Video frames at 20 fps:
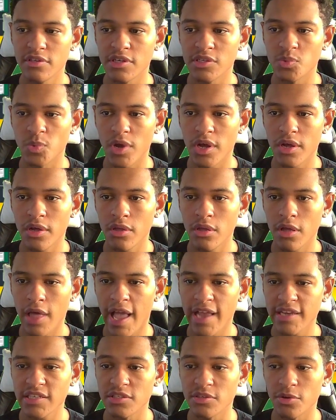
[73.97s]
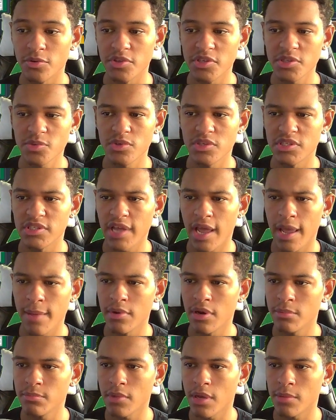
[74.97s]
as well. Actually, no, this one is
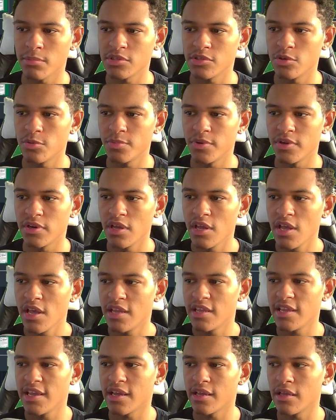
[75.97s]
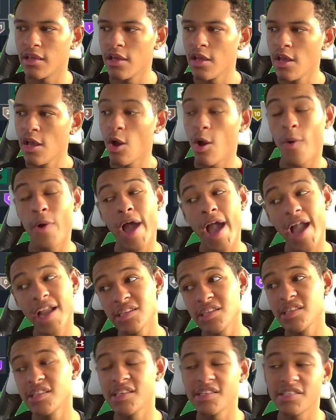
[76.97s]
diamond. I'm, I'm stupid. Yeah. Oh,
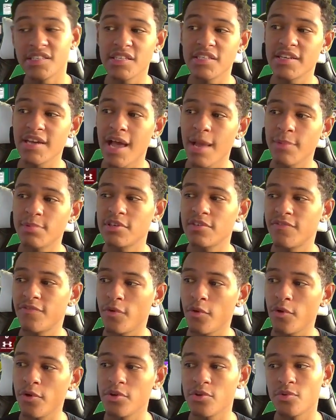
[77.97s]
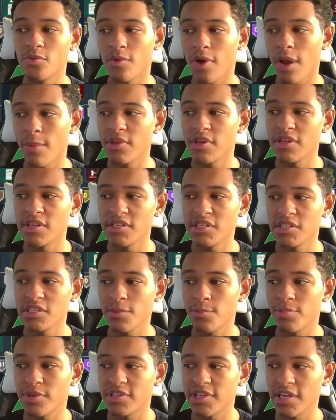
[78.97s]
actually, this is an option for you. I mean, this
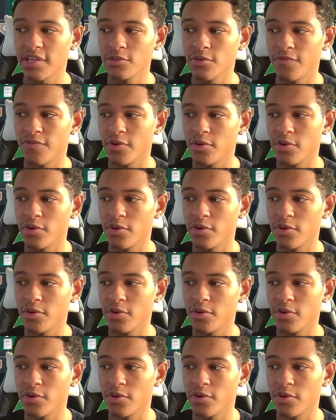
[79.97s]
is a potential